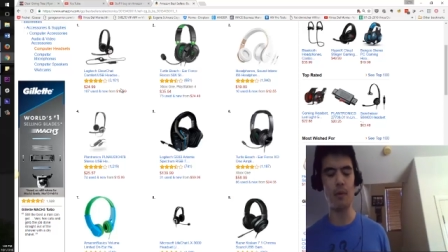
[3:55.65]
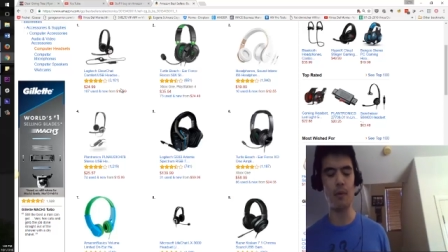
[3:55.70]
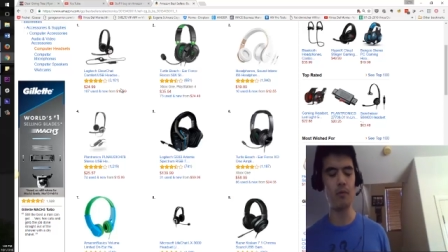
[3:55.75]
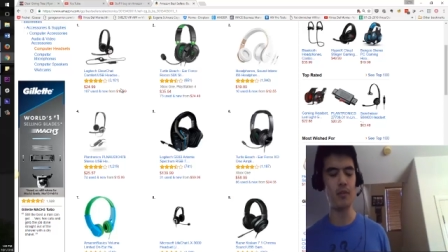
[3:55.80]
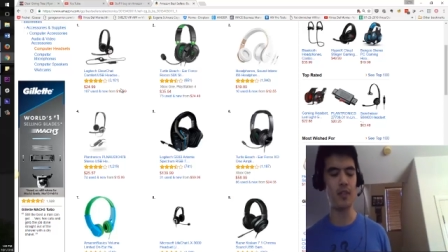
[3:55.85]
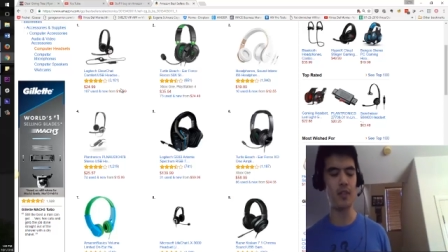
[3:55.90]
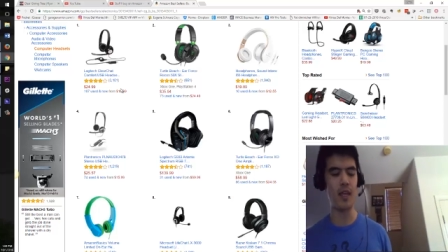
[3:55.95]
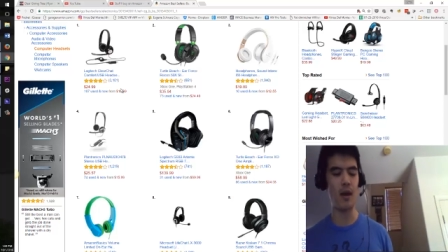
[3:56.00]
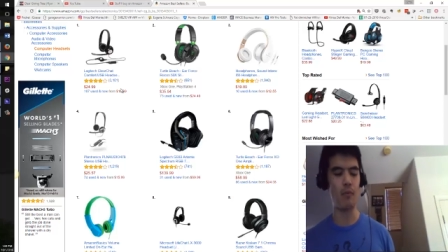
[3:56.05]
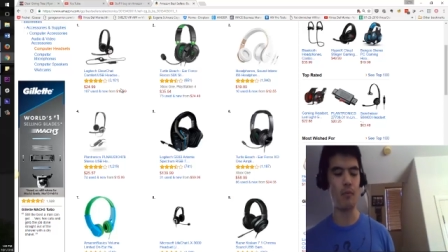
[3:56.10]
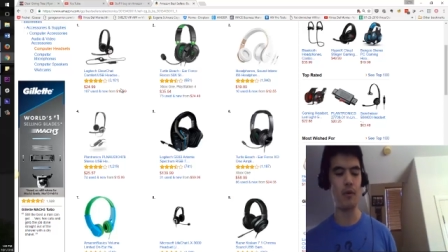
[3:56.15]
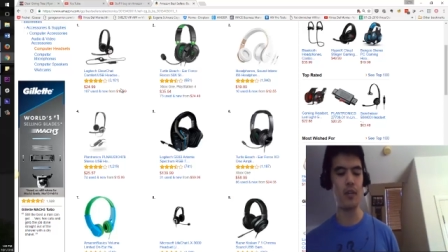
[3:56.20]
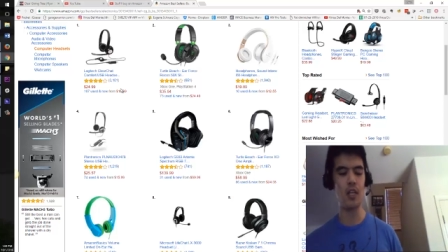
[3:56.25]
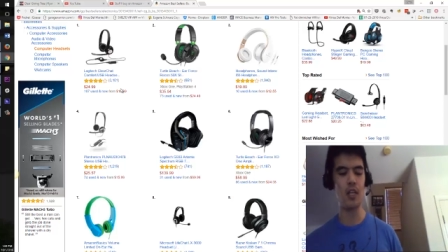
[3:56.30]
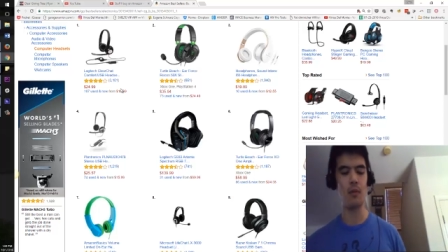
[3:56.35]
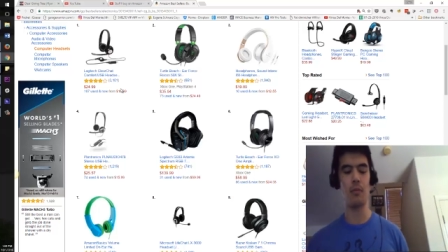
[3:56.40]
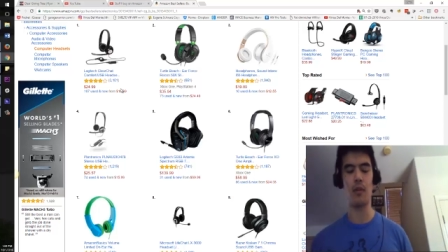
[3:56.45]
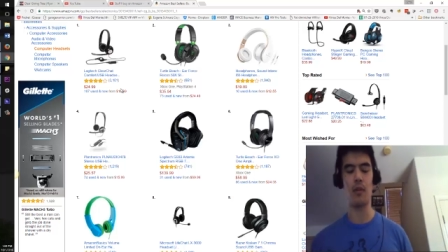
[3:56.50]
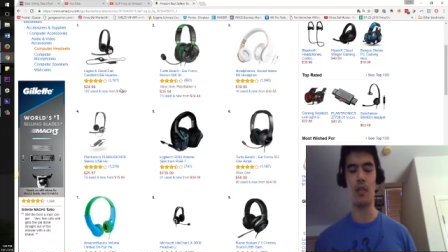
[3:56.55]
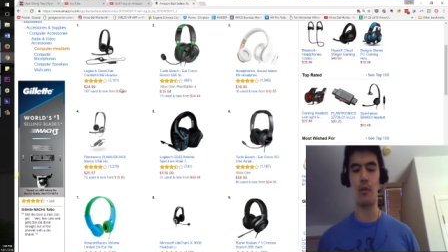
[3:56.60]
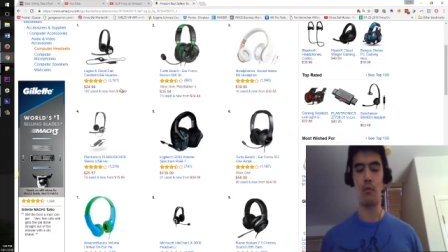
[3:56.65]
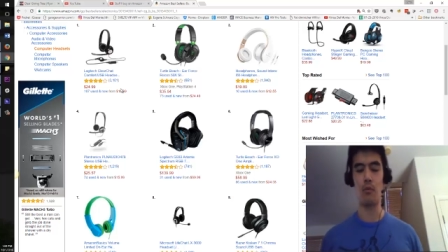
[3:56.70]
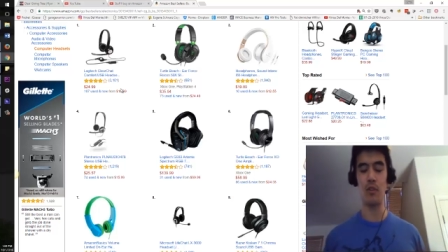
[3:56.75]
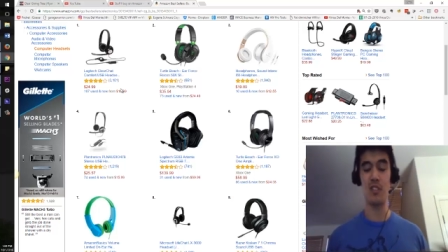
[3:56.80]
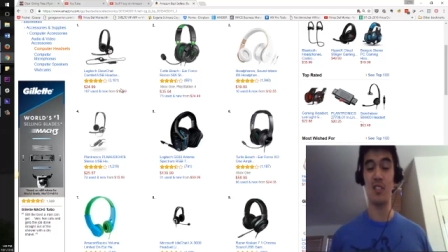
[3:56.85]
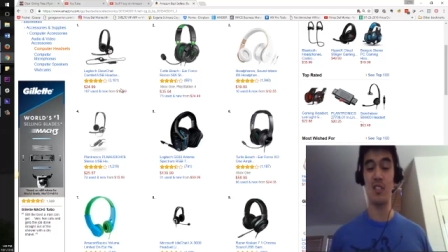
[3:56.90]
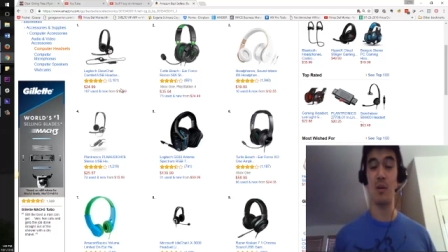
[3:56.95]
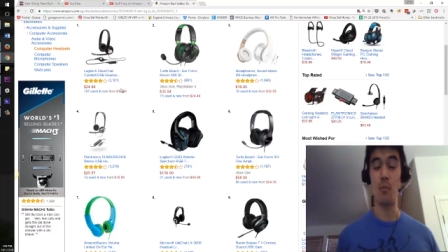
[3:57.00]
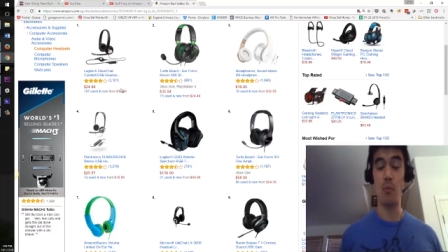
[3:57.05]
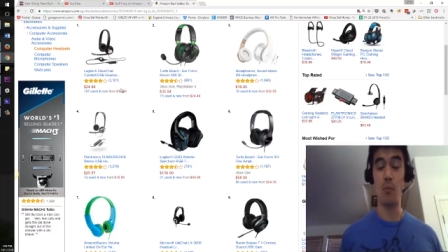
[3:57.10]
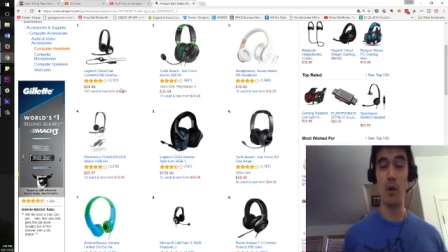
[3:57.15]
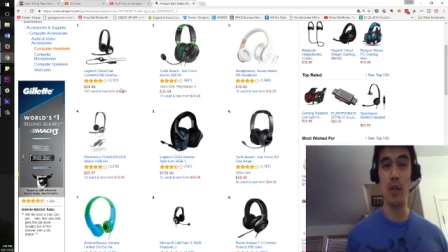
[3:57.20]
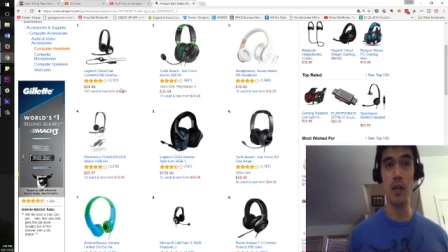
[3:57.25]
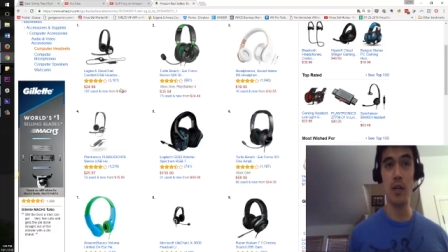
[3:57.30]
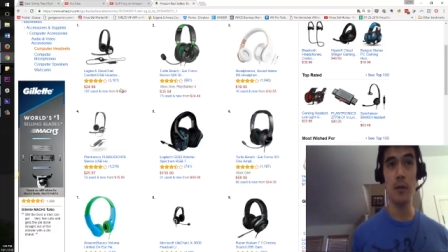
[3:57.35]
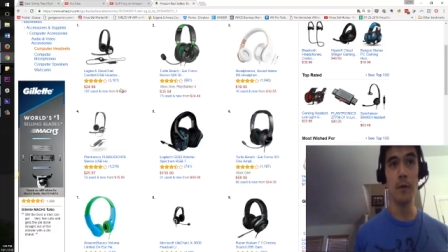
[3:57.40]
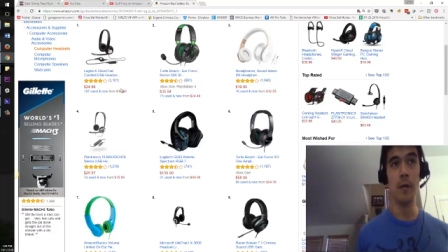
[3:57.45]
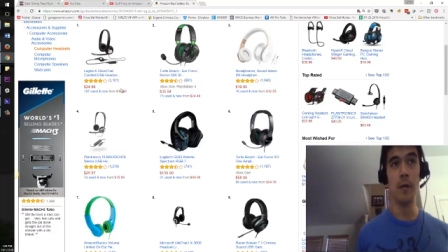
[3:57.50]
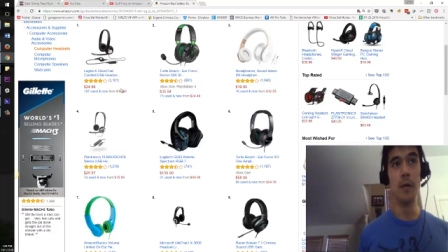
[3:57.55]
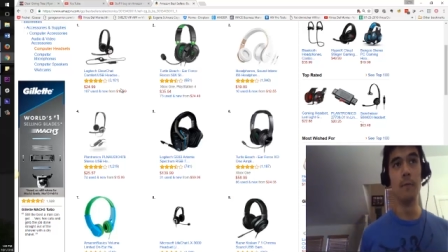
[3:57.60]
It wasn't that windy, but there was some
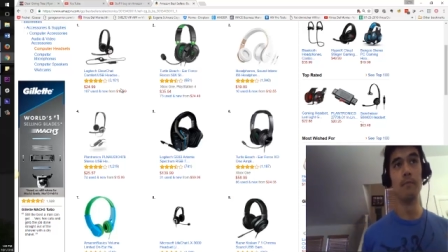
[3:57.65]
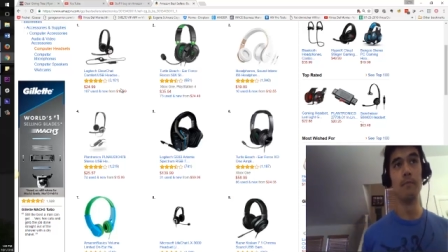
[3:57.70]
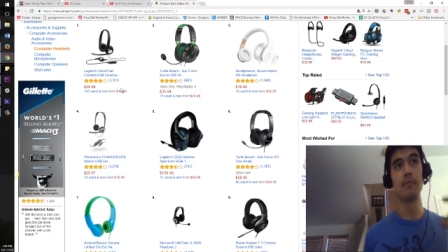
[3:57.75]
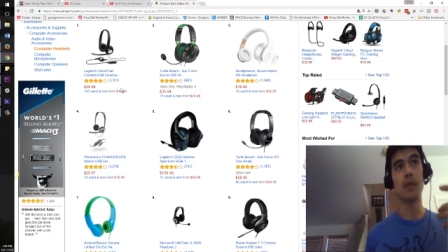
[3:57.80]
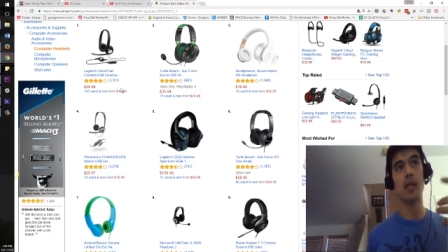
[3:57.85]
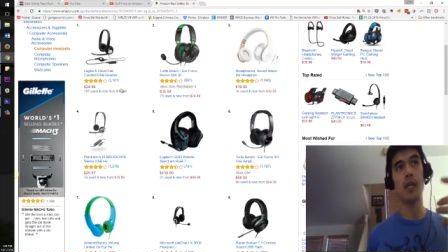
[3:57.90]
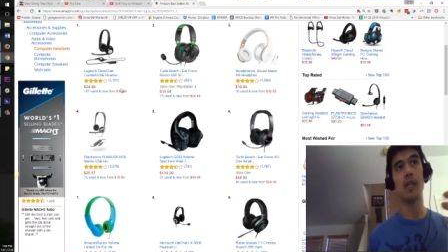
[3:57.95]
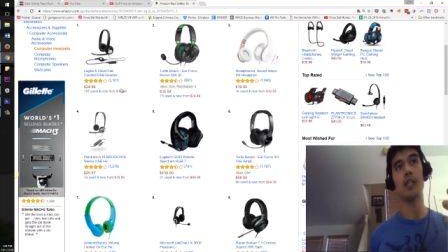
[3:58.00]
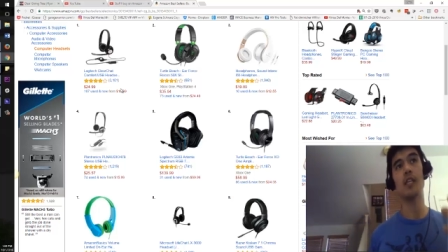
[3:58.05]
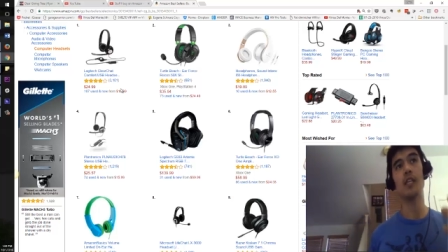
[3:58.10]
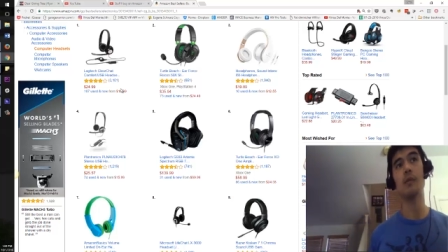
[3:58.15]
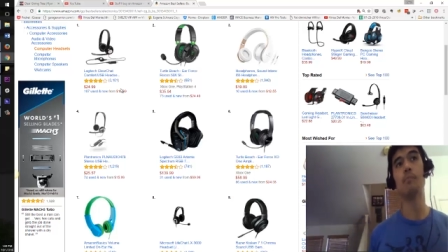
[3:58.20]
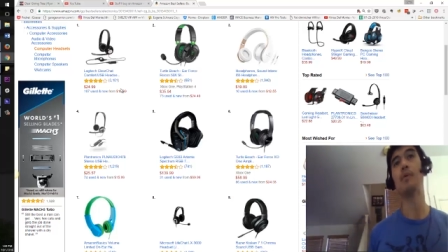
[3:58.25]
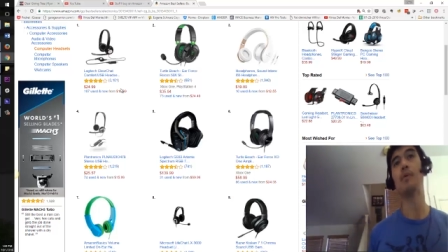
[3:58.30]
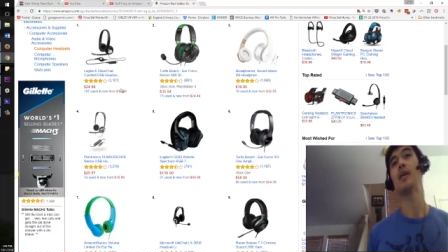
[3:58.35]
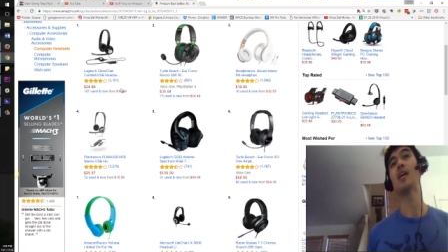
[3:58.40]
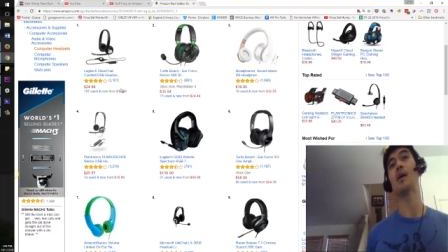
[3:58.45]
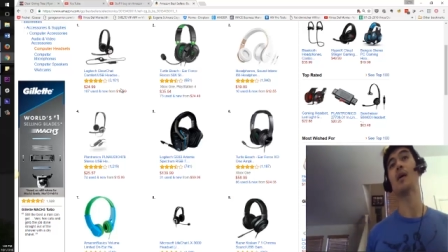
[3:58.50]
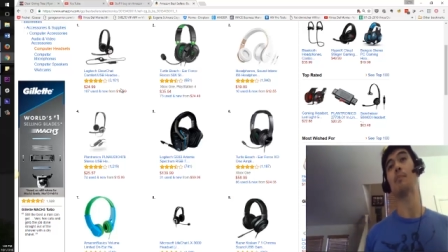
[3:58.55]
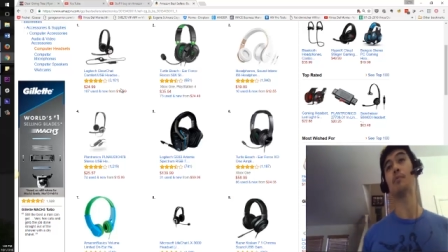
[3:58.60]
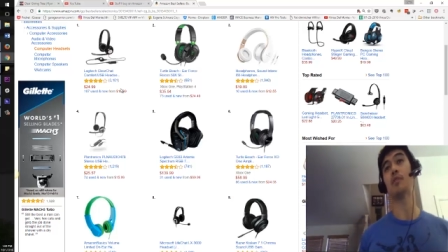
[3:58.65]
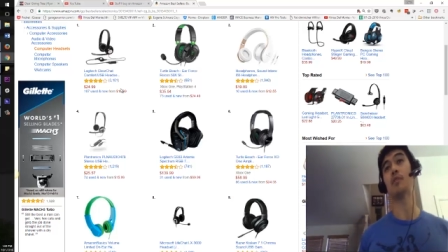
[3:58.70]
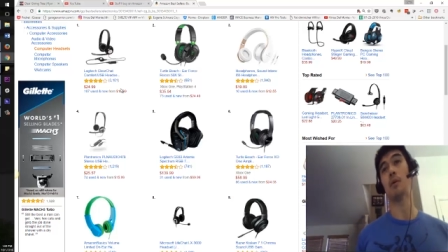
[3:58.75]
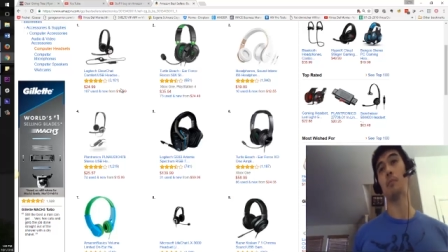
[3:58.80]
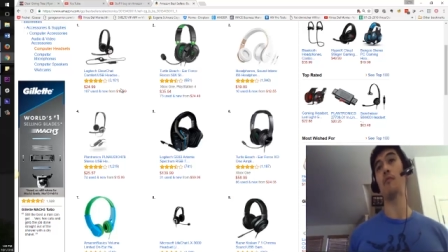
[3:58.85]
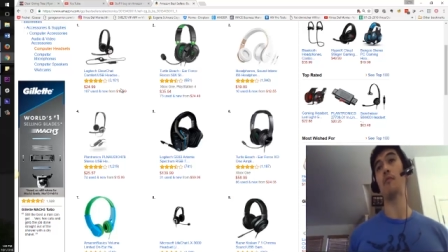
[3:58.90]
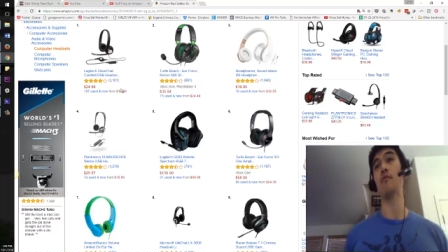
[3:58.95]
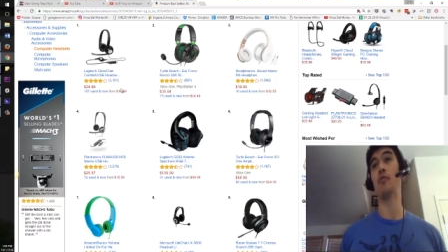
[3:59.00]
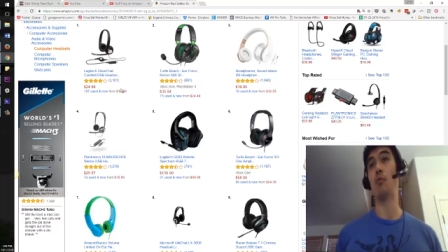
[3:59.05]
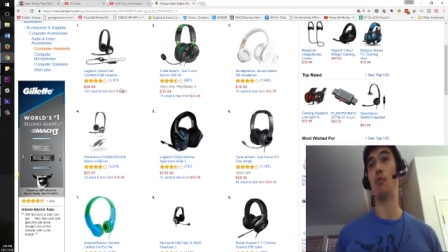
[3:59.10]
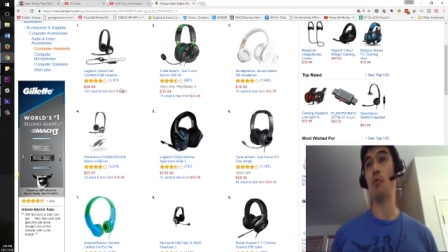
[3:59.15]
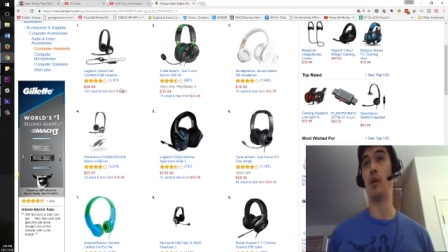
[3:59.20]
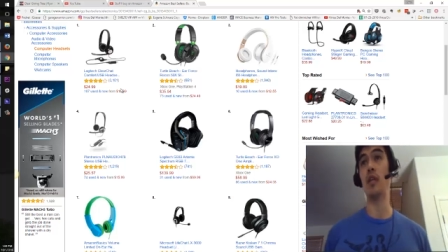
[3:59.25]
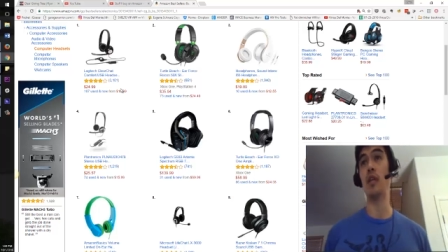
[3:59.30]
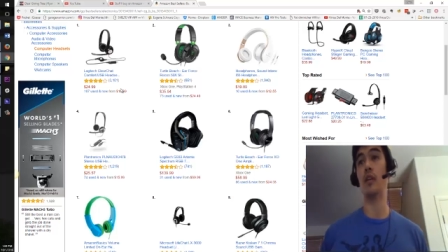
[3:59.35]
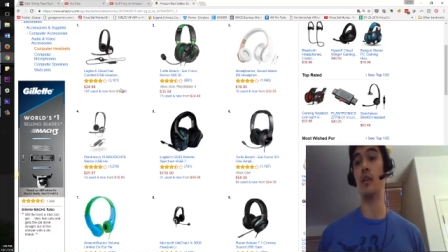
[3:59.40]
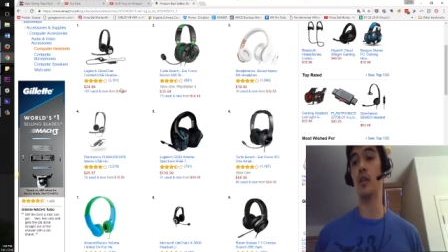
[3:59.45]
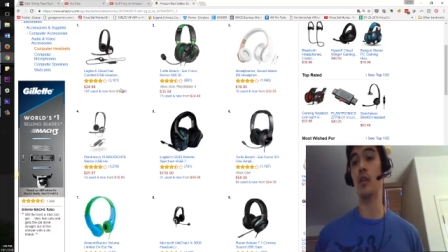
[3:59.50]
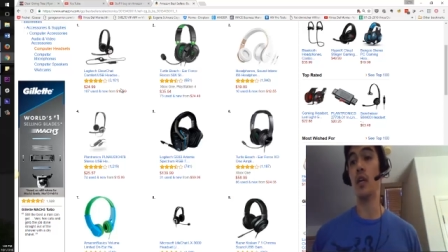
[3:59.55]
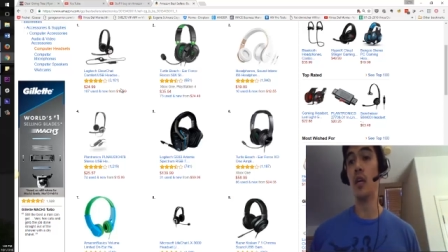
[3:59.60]
wind, and it did pick up some of the
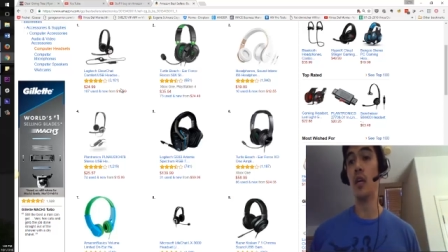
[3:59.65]
wind.